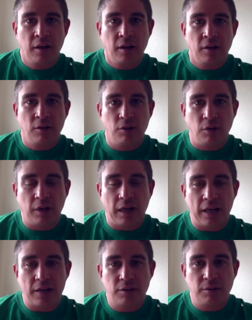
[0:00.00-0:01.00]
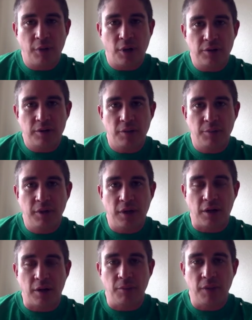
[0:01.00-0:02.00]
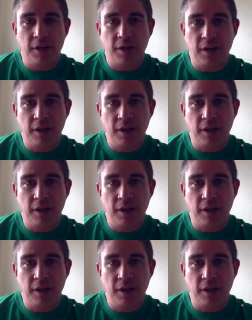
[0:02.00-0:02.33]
Google Classroom post that I put out on Monday